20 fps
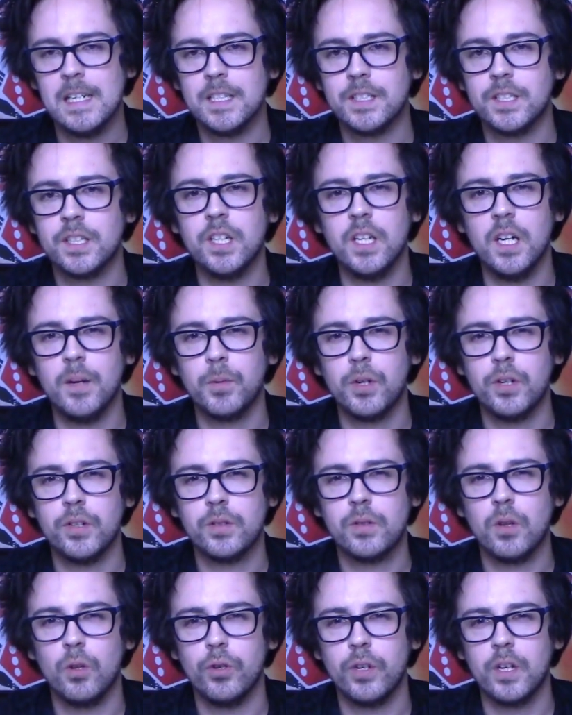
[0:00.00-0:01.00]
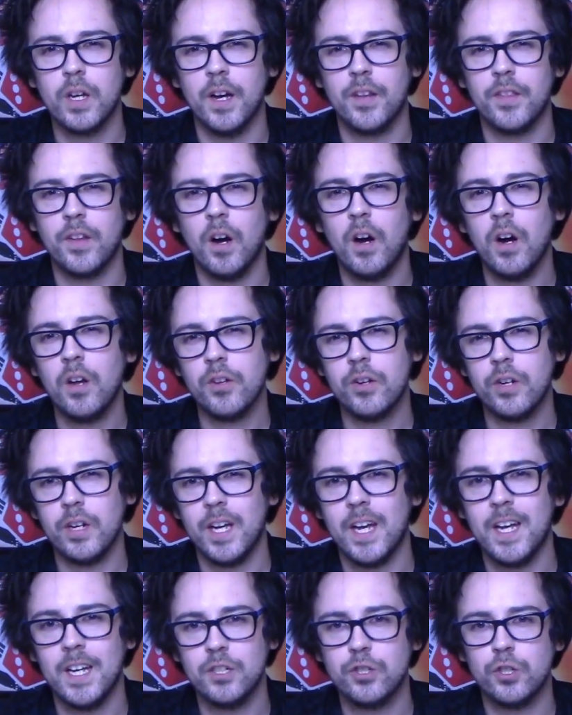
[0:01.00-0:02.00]
Today I'm going to look at the other
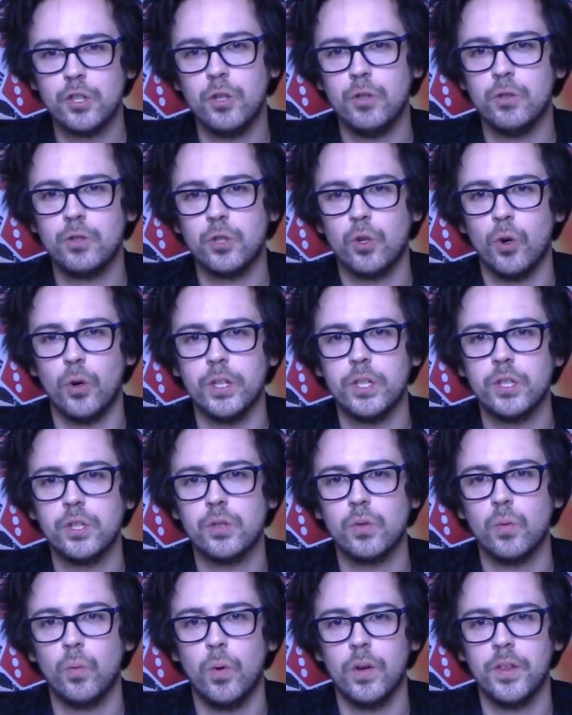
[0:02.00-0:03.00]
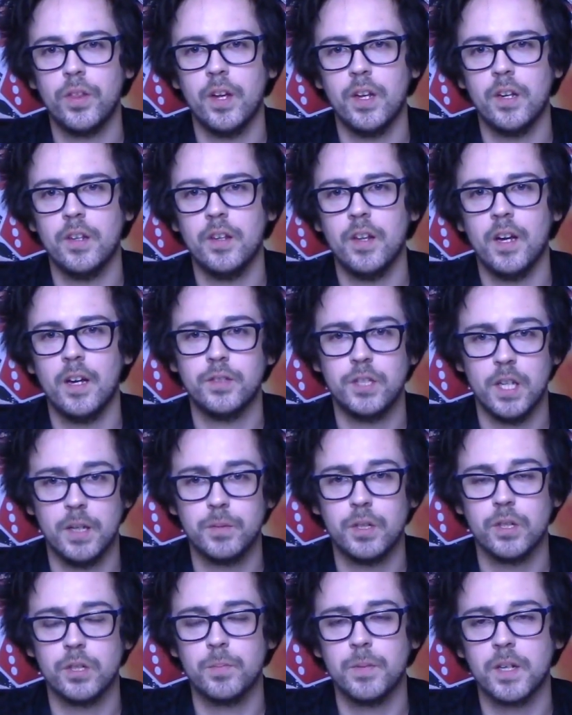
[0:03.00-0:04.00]
HQ choice within
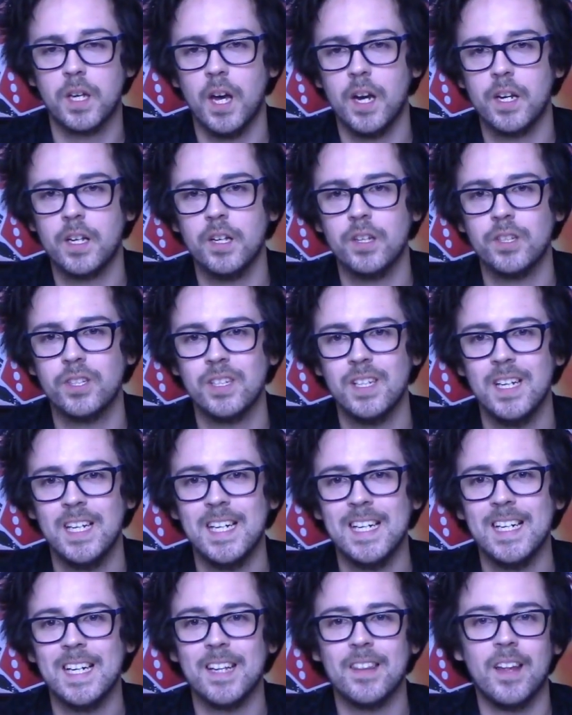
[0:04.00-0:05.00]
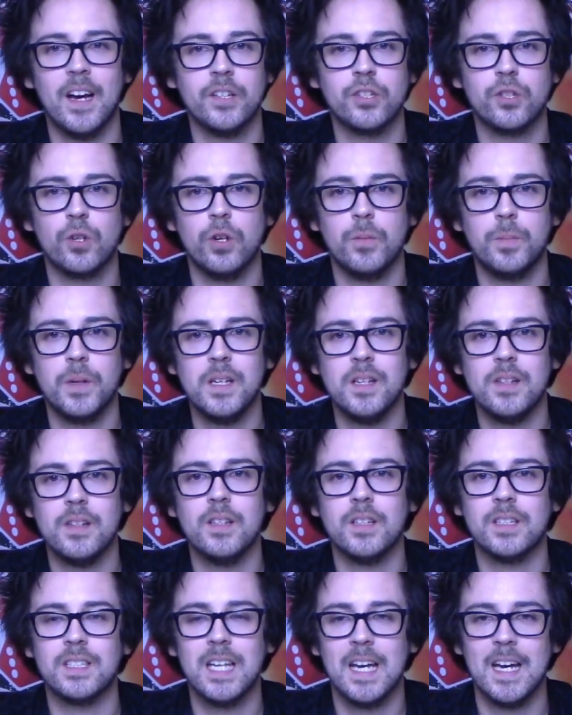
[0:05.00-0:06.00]
Adeptus Mechanicus, and that is going to be
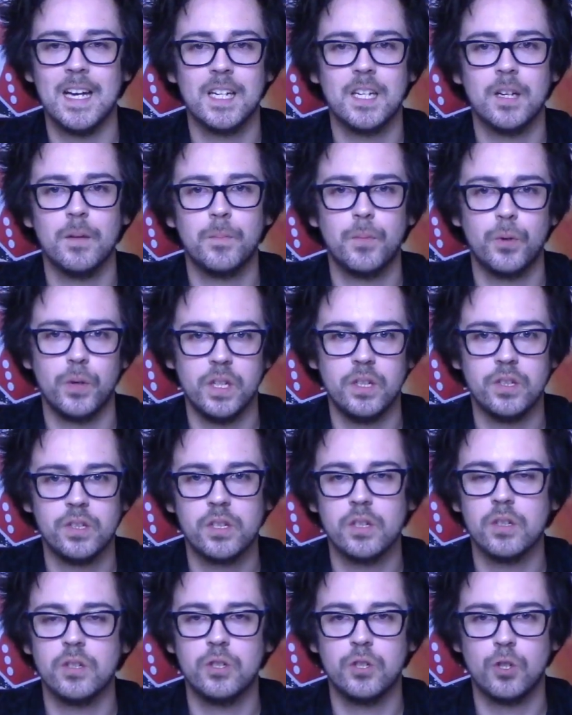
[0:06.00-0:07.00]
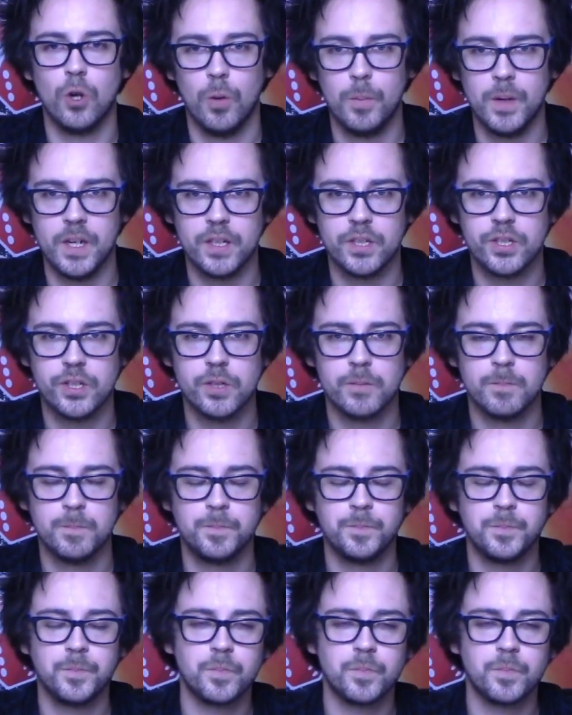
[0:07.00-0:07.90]
the Tech Priest Dominus.